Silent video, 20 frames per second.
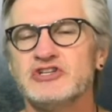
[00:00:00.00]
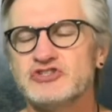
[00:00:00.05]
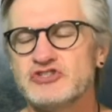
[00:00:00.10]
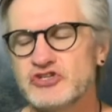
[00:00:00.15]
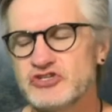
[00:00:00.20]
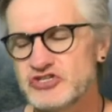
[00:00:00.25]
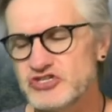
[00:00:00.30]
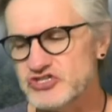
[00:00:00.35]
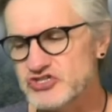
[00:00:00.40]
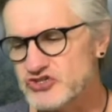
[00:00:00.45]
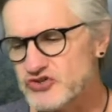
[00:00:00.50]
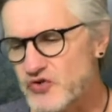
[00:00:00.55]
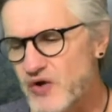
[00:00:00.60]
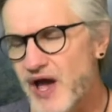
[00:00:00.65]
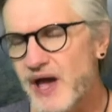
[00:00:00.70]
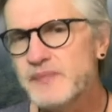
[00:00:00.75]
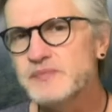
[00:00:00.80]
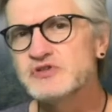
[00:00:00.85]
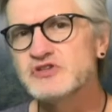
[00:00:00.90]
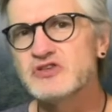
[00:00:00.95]
to
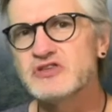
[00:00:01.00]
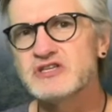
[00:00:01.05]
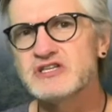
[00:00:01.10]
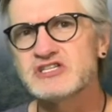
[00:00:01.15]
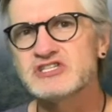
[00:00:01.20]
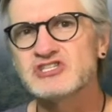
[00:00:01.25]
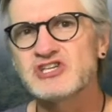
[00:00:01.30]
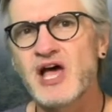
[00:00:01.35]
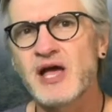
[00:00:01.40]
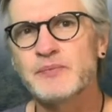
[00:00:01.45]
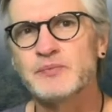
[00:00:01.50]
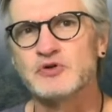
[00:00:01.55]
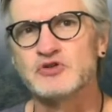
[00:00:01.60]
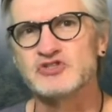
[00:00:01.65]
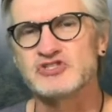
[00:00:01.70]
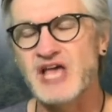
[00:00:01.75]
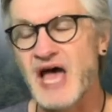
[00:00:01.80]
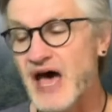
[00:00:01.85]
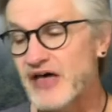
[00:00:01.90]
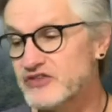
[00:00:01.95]
describe to the
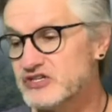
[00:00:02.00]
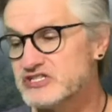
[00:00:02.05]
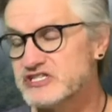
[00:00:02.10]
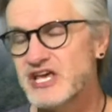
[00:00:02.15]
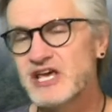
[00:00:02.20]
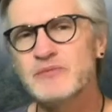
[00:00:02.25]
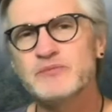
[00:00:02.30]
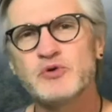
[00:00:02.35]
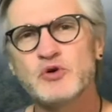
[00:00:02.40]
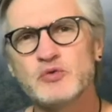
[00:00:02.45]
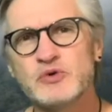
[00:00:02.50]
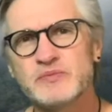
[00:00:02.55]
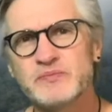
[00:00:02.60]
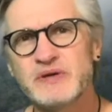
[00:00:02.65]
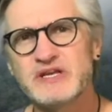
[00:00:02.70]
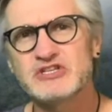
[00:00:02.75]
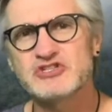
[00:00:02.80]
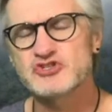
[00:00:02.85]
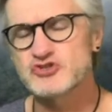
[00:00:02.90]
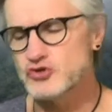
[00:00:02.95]
disciples how the temple would
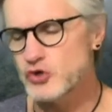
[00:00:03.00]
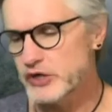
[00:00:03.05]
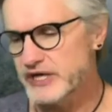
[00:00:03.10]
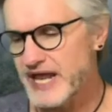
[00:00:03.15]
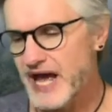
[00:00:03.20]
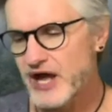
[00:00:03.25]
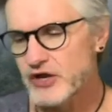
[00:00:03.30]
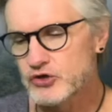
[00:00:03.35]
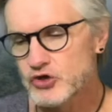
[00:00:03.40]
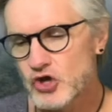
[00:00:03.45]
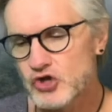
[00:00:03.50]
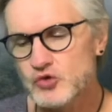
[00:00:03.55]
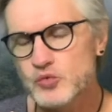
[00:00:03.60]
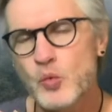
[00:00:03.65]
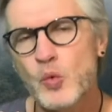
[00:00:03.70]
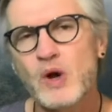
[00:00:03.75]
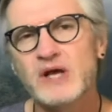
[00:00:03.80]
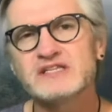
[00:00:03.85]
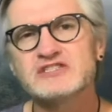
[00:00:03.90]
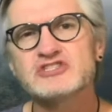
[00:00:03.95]
be destroyed, how not
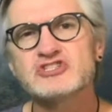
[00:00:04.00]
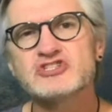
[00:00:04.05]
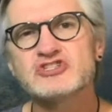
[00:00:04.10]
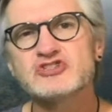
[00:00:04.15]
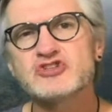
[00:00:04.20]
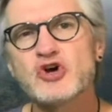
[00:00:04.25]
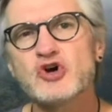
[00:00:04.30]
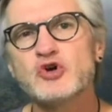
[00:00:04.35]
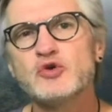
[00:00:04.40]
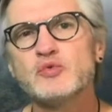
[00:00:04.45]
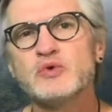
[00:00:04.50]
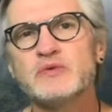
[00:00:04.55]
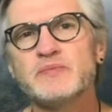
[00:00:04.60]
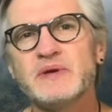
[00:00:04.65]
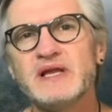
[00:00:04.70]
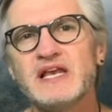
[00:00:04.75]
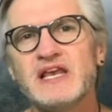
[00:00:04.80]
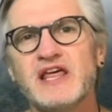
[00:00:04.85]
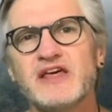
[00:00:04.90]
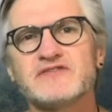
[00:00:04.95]
one stone would
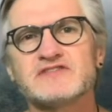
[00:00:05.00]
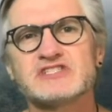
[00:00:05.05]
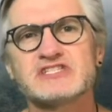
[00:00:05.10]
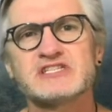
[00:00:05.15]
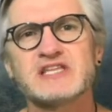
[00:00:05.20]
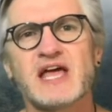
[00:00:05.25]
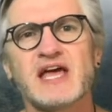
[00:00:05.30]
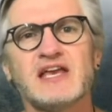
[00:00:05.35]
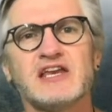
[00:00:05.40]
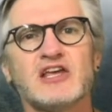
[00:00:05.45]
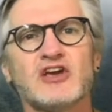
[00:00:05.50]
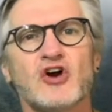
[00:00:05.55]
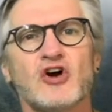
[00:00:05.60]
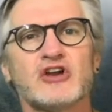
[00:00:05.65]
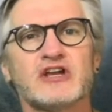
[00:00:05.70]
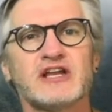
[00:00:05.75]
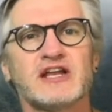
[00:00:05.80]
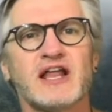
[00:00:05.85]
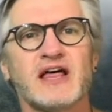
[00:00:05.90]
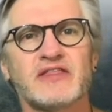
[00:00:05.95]
be left standing
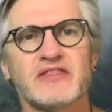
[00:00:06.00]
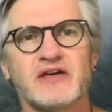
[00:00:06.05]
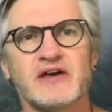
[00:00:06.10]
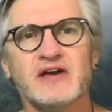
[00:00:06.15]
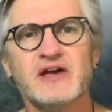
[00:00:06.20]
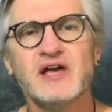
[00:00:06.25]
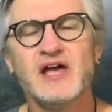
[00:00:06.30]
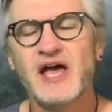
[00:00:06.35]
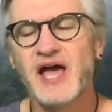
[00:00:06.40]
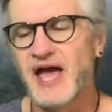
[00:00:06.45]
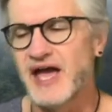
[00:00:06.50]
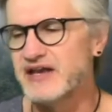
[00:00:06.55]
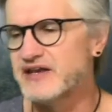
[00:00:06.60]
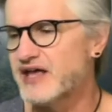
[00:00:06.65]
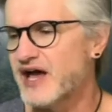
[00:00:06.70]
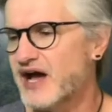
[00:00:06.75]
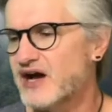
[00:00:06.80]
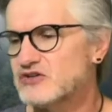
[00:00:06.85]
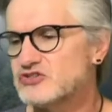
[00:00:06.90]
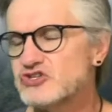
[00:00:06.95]
on another, and
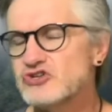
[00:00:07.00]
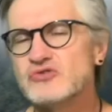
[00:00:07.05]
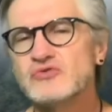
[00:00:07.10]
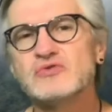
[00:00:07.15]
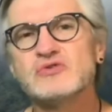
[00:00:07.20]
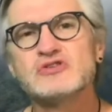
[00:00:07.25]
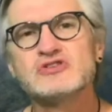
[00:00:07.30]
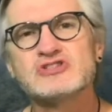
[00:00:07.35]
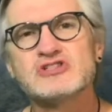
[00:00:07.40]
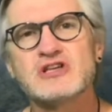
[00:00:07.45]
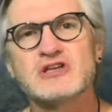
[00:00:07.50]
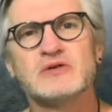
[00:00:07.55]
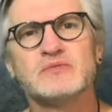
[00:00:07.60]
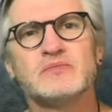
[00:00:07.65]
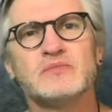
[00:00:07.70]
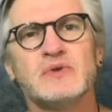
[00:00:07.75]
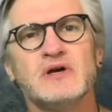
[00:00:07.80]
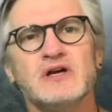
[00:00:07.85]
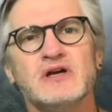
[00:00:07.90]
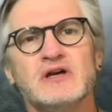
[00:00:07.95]
how
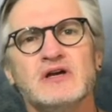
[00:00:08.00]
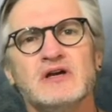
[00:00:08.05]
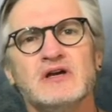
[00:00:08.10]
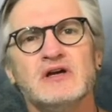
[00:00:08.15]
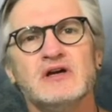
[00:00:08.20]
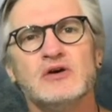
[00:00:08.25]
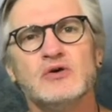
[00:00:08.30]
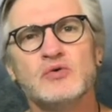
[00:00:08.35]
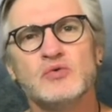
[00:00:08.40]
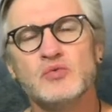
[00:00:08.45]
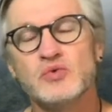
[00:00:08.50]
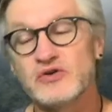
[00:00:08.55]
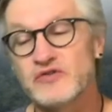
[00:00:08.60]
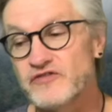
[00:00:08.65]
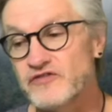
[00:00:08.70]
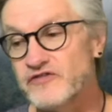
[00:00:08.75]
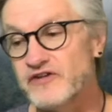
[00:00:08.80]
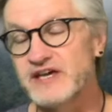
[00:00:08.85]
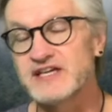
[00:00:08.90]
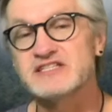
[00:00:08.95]
Jerusalem would
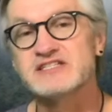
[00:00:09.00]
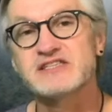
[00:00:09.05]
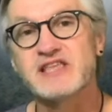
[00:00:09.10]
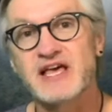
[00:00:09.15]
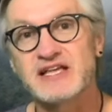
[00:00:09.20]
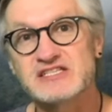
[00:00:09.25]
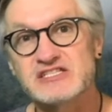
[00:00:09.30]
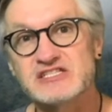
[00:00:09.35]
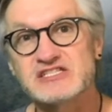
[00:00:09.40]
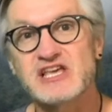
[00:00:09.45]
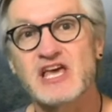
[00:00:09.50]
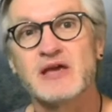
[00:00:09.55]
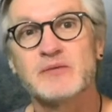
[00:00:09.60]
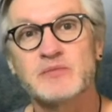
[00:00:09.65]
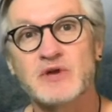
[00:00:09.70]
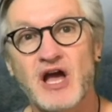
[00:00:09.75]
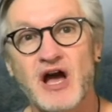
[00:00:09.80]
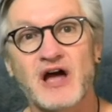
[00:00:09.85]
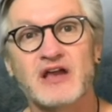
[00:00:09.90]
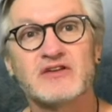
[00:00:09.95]
face that
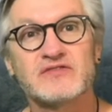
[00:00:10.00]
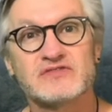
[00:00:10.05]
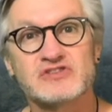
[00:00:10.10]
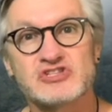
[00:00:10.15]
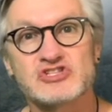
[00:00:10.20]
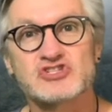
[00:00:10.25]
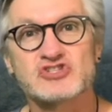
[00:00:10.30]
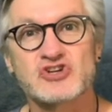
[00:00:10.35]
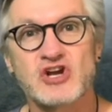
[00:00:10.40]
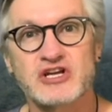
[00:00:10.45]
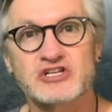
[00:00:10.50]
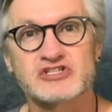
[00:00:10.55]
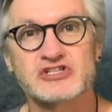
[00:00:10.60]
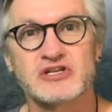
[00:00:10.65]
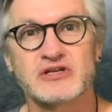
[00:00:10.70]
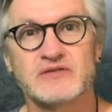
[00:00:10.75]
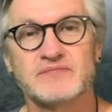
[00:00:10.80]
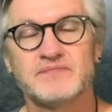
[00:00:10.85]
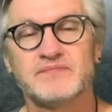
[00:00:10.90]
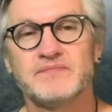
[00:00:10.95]
same kind of
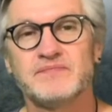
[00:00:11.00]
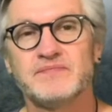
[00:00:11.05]
destruction.